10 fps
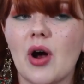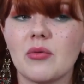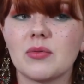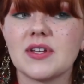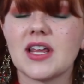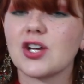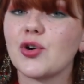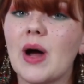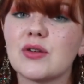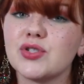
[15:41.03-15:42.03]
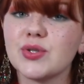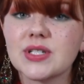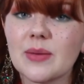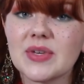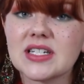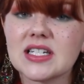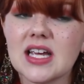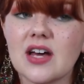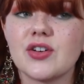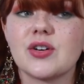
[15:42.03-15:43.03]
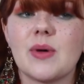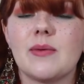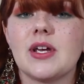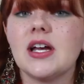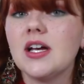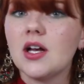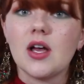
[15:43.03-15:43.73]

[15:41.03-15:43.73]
Probably they could go out and do something together, maybe